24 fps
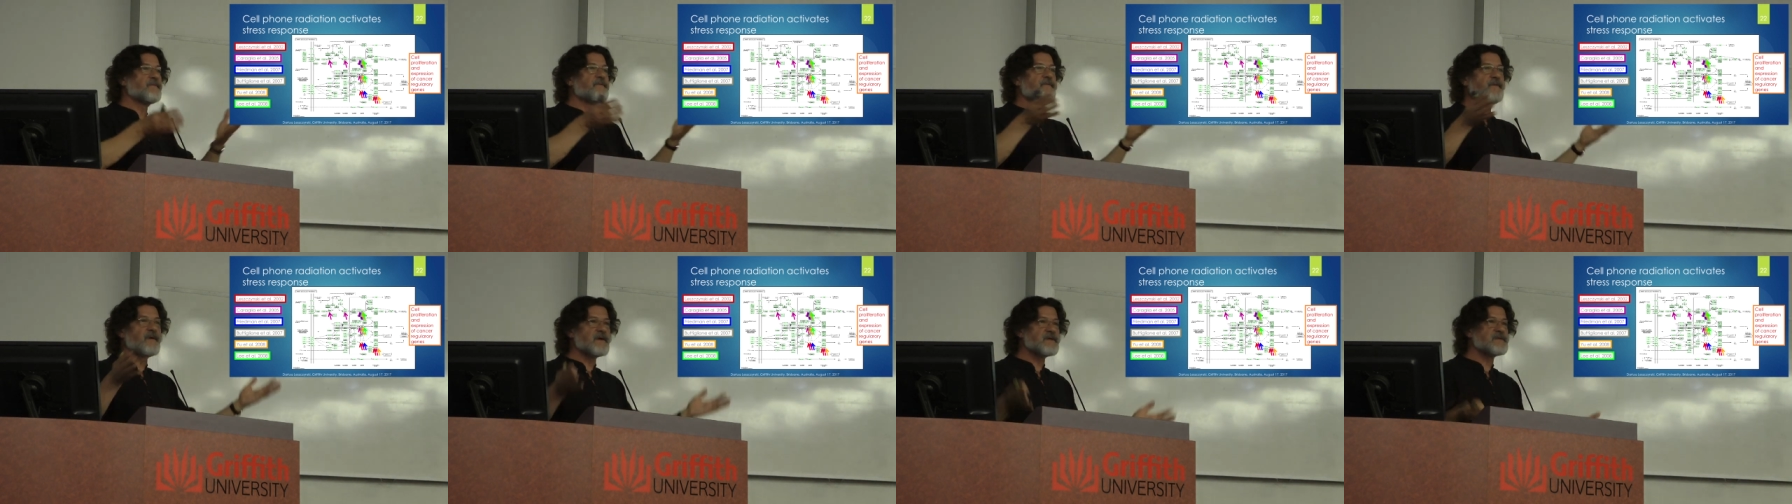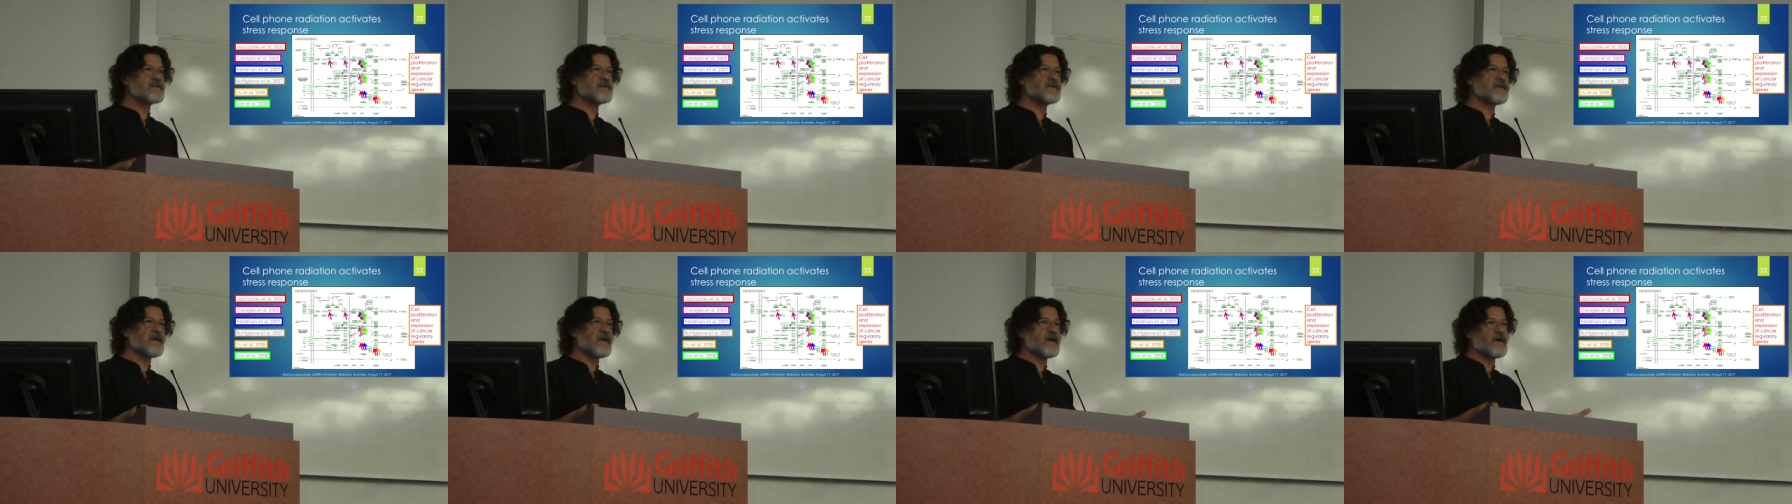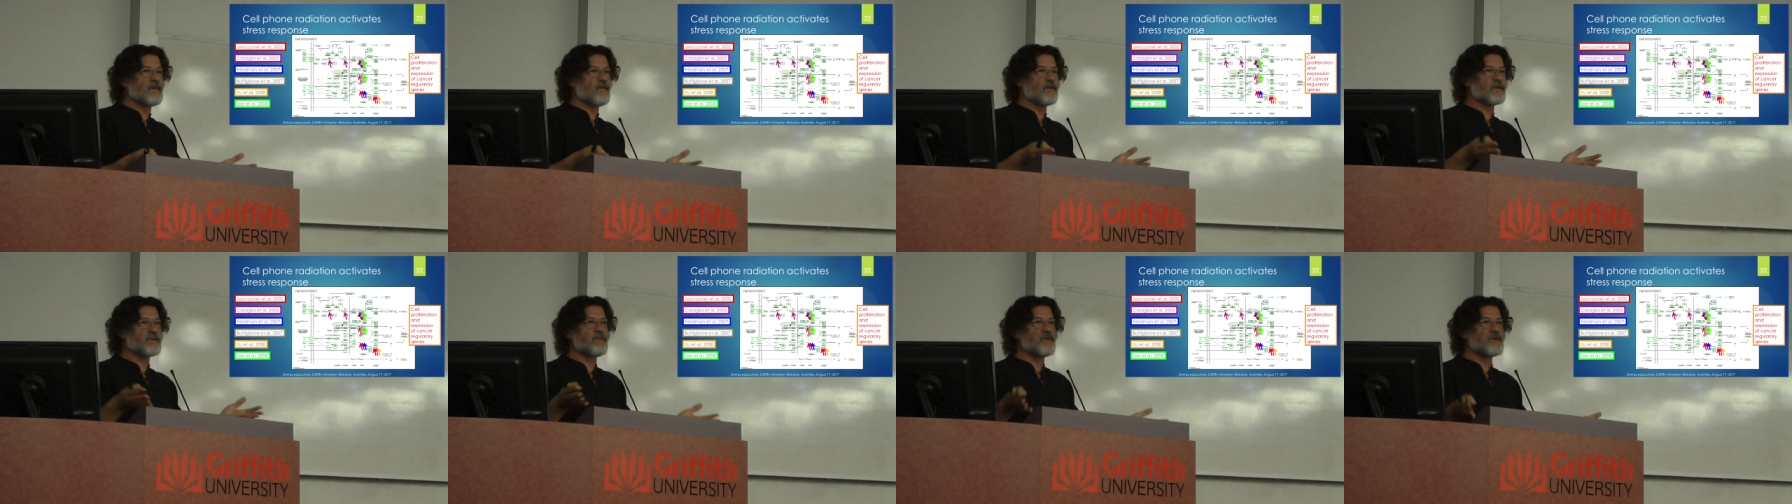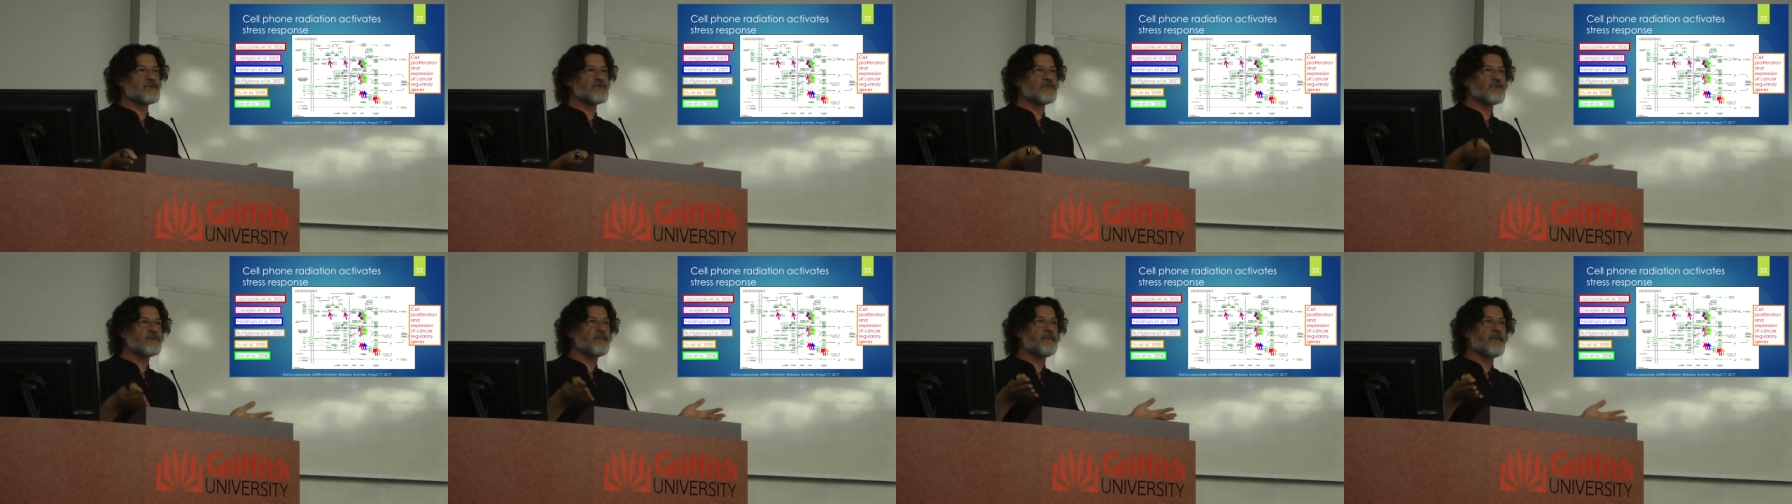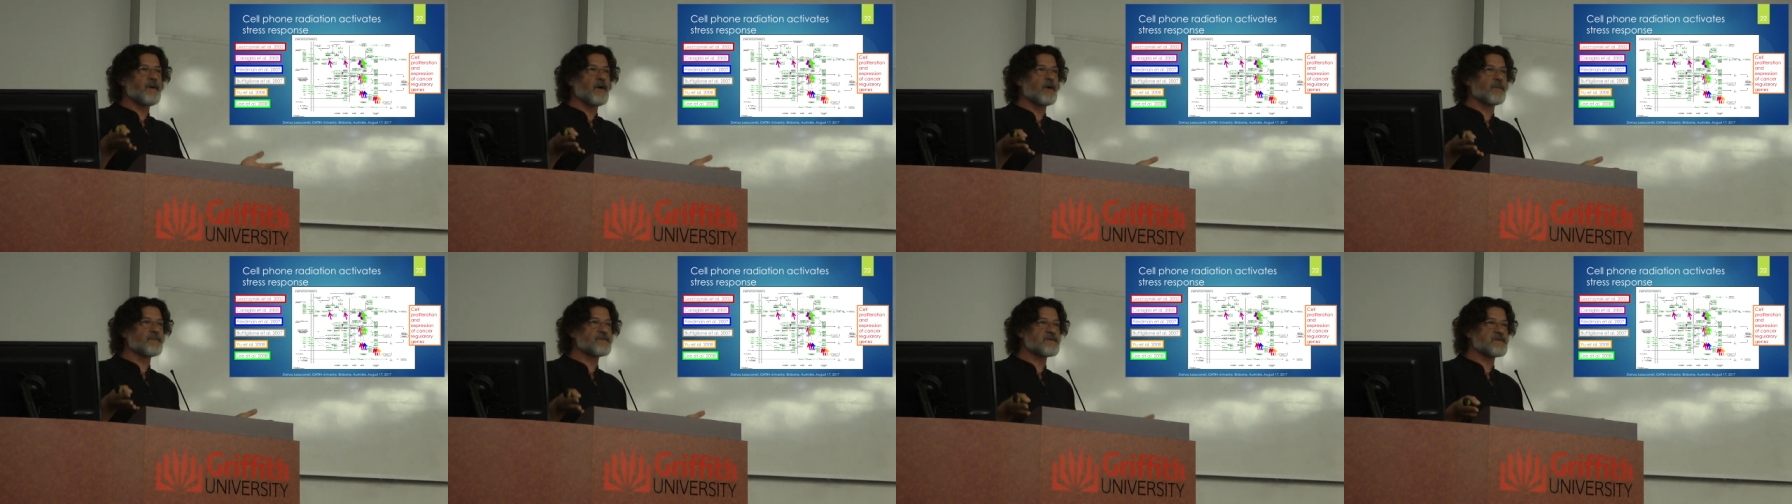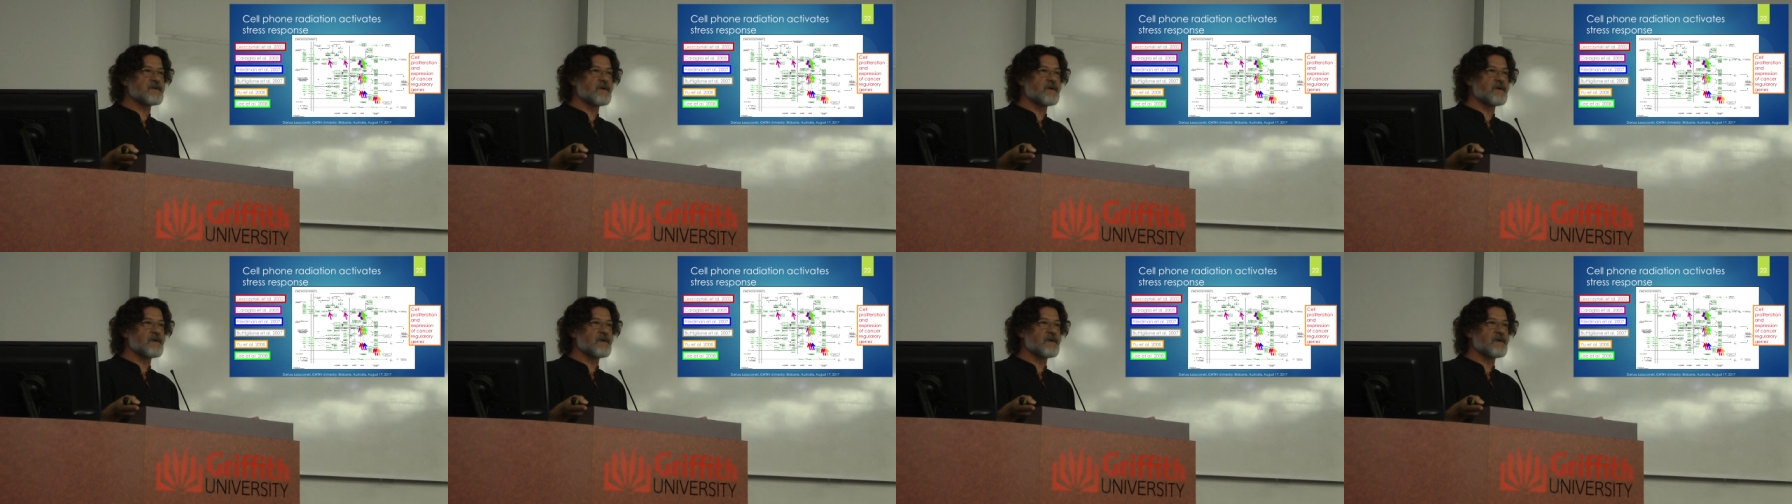the first thing what we should be